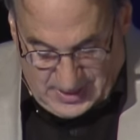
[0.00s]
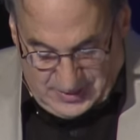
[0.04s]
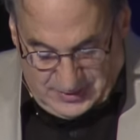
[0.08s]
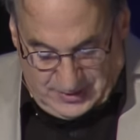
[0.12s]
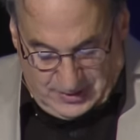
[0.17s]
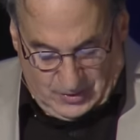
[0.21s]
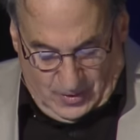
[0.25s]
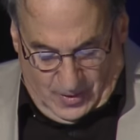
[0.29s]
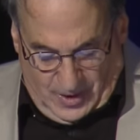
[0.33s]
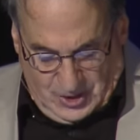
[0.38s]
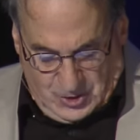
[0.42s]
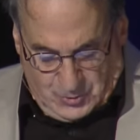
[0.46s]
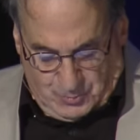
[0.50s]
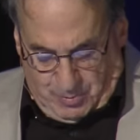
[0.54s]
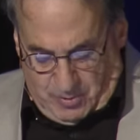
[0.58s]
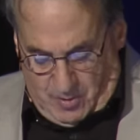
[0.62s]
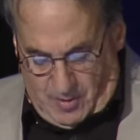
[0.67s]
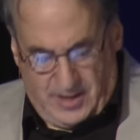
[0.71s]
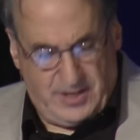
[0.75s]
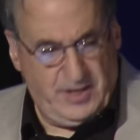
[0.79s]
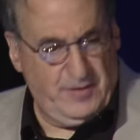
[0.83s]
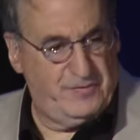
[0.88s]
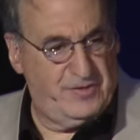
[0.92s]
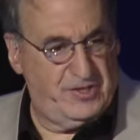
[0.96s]
The large
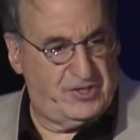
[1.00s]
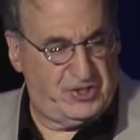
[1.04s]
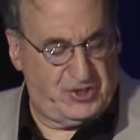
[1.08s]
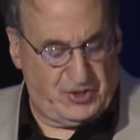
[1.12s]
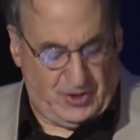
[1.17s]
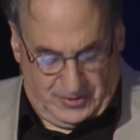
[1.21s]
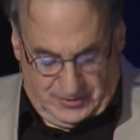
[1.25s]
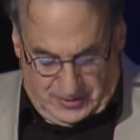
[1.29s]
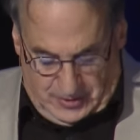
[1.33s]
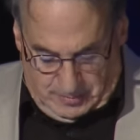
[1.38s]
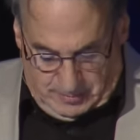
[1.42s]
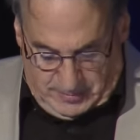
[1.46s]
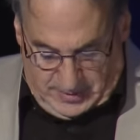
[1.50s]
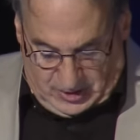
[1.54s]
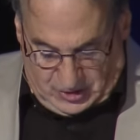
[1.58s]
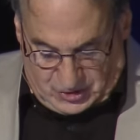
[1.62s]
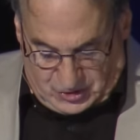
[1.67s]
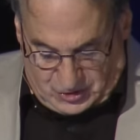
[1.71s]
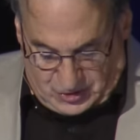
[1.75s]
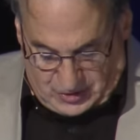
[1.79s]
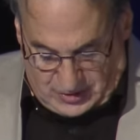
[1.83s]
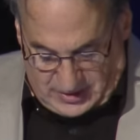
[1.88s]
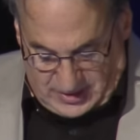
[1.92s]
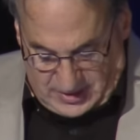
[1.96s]
part of the Southern
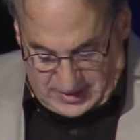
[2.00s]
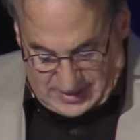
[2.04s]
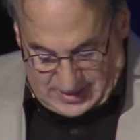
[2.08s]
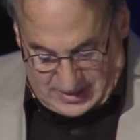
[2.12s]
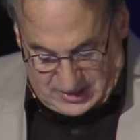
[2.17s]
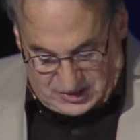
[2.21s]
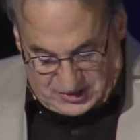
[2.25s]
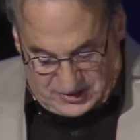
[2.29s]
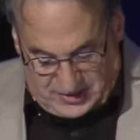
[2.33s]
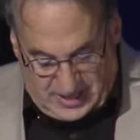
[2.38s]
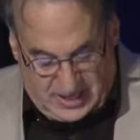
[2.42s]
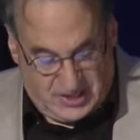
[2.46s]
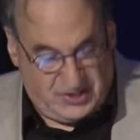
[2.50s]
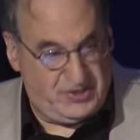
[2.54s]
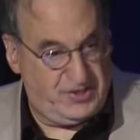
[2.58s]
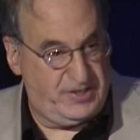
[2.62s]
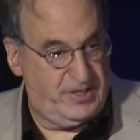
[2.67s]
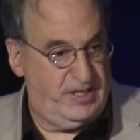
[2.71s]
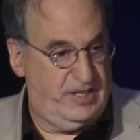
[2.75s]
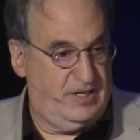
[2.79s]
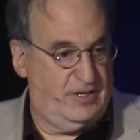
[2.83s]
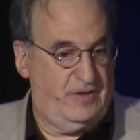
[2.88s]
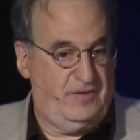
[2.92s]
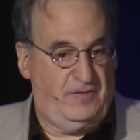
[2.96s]
mixture, the United States,
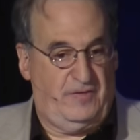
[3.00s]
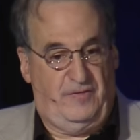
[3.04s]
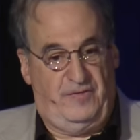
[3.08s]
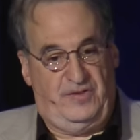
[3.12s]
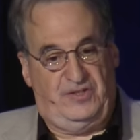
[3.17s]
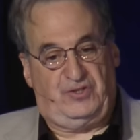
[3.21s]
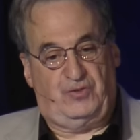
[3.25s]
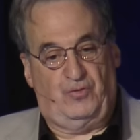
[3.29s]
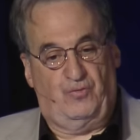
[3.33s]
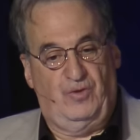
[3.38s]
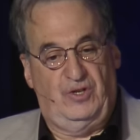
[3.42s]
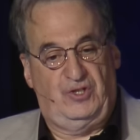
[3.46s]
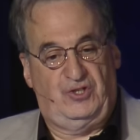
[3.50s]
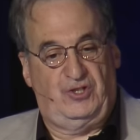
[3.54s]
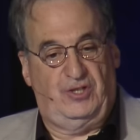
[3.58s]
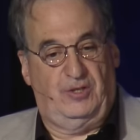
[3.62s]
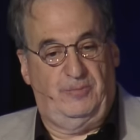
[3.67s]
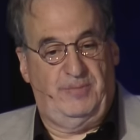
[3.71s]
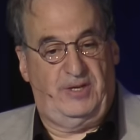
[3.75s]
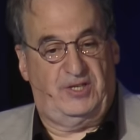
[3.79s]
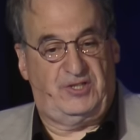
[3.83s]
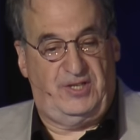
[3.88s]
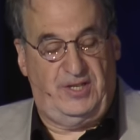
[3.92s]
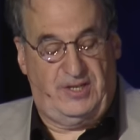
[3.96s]
of its original
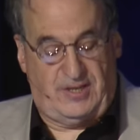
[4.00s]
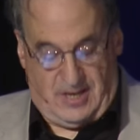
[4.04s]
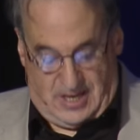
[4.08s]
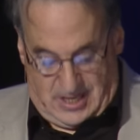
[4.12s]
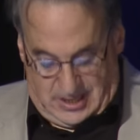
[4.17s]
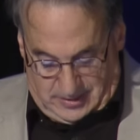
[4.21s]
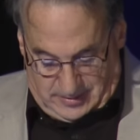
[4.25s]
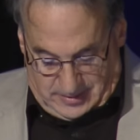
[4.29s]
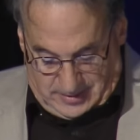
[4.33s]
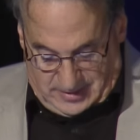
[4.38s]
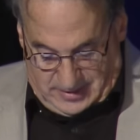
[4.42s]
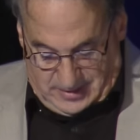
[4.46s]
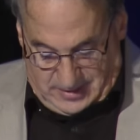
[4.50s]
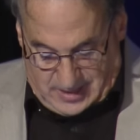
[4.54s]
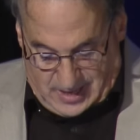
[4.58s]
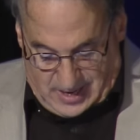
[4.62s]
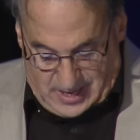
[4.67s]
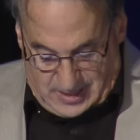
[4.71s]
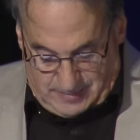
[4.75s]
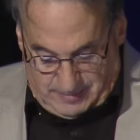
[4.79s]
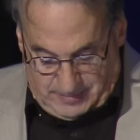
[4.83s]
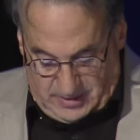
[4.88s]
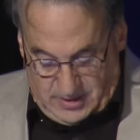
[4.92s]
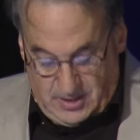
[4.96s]
mixed
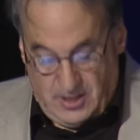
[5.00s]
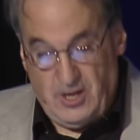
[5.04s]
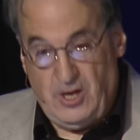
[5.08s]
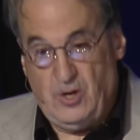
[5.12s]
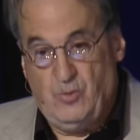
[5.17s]
economy,